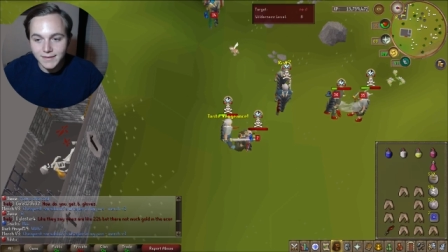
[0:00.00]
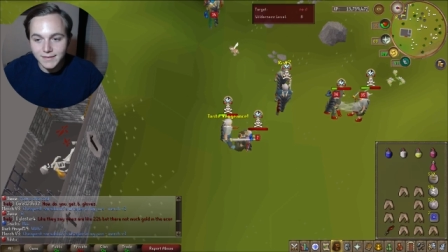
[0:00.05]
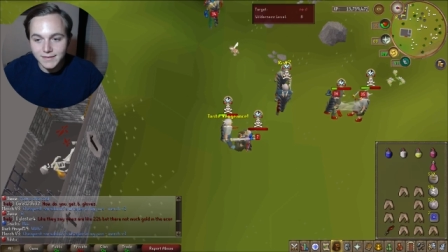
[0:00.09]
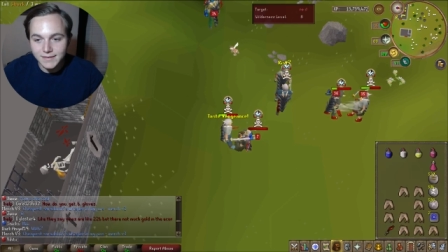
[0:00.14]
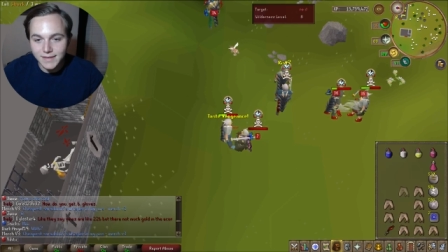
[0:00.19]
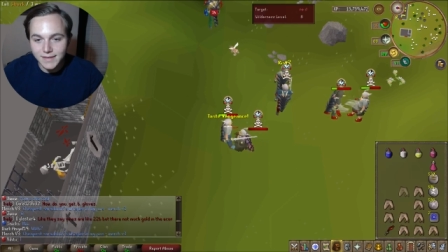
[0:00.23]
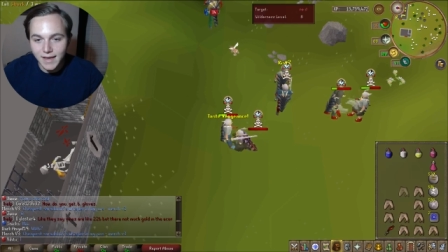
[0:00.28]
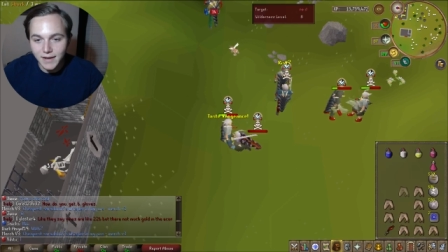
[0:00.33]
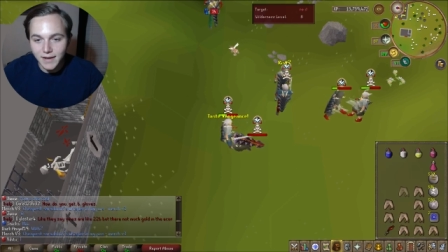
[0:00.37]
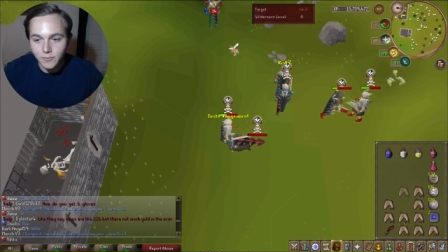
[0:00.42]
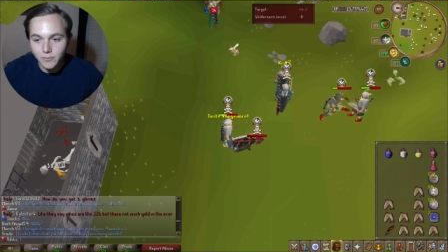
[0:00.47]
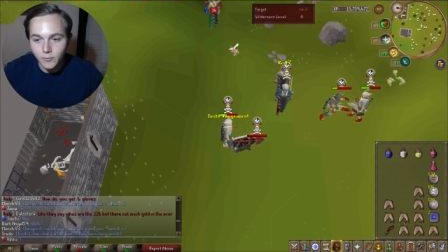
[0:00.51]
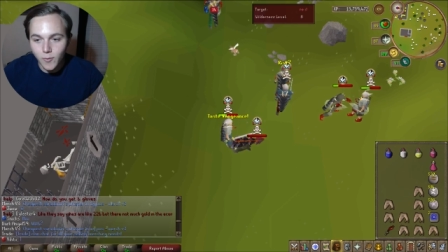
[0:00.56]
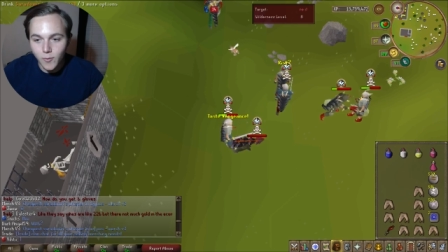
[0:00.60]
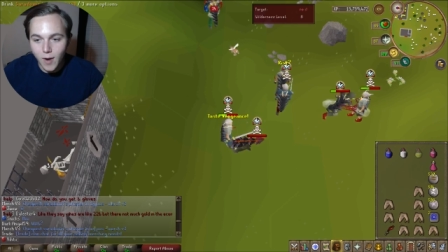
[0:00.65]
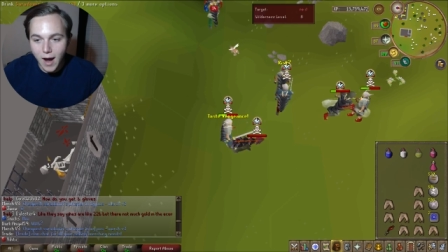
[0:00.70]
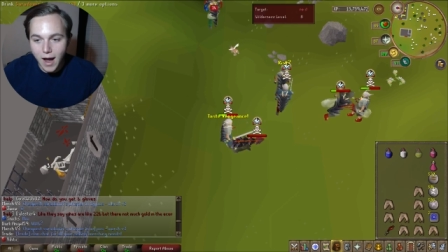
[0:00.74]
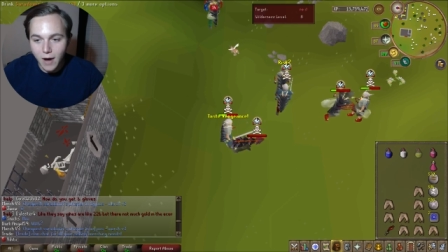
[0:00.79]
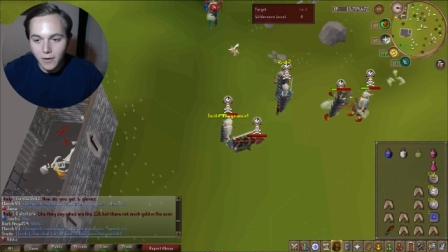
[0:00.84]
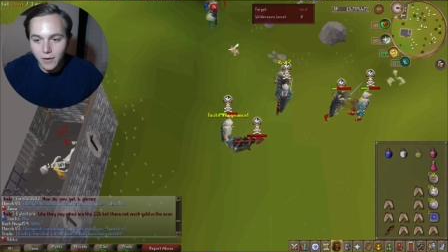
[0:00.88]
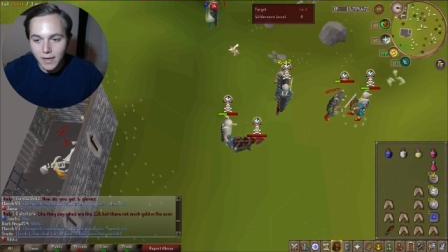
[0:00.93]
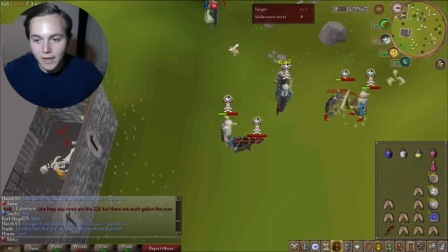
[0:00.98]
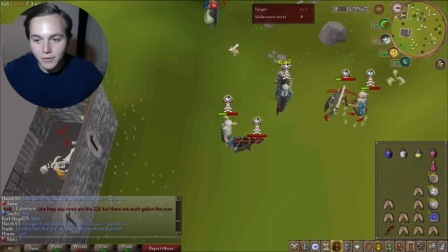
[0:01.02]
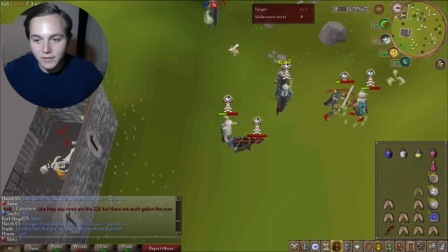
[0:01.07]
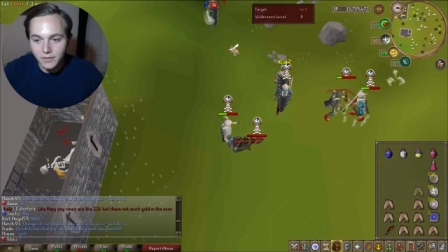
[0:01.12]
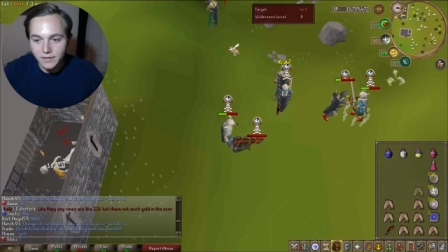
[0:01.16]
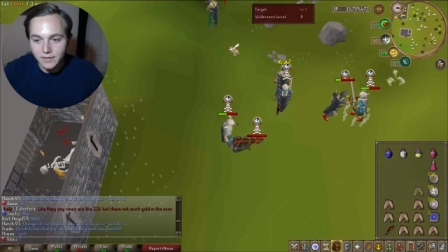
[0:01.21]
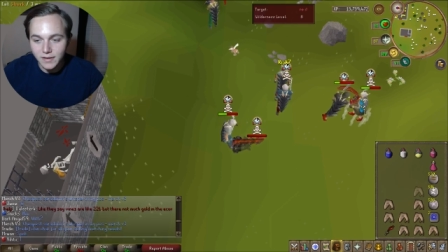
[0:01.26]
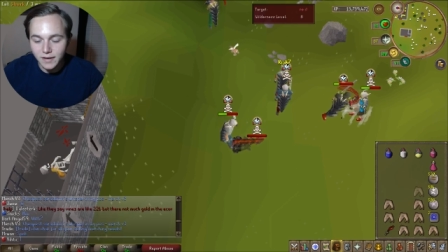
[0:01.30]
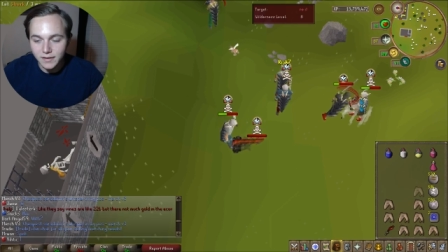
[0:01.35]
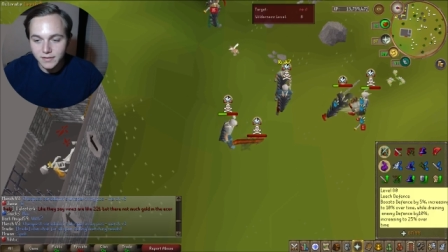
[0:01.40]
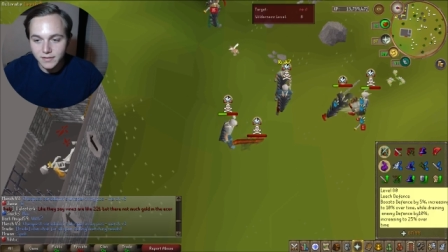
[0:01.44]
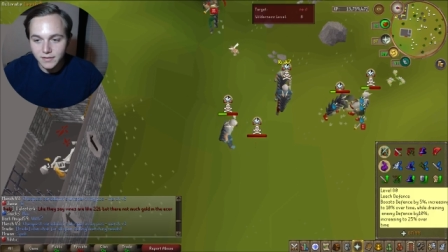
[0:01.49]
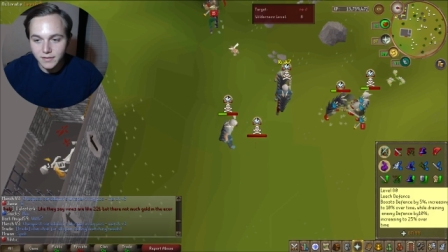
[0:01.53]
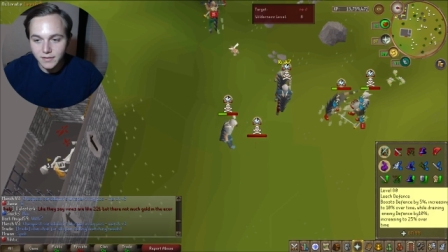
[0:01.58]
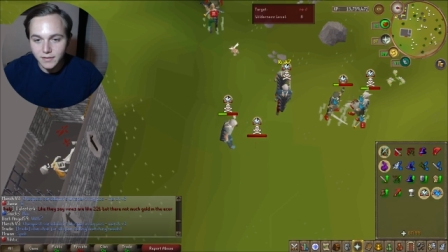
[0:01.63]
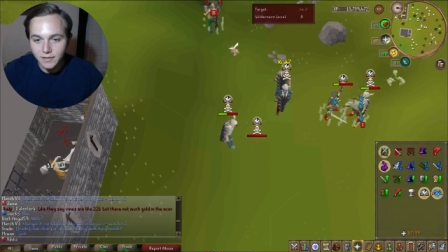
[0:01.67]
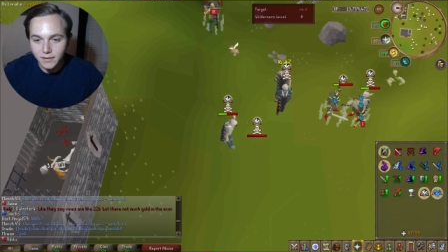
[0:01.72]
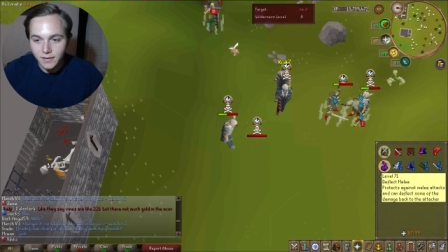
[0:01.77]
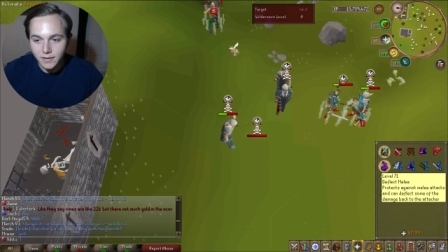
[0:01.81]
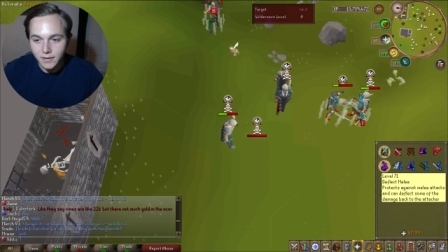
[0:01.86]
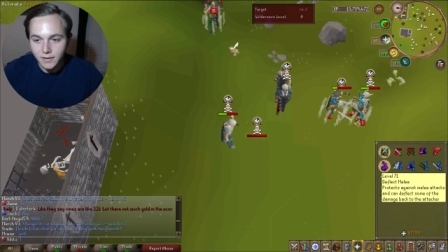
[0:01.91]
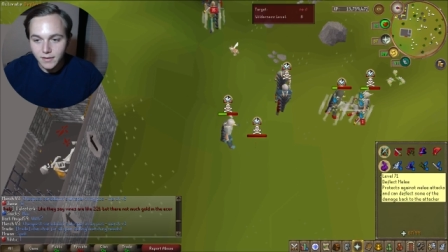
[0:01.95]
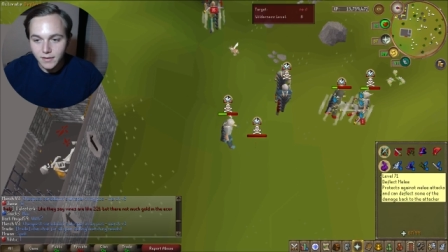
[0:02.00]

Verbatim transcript: He's dead! Wow, that was sexy.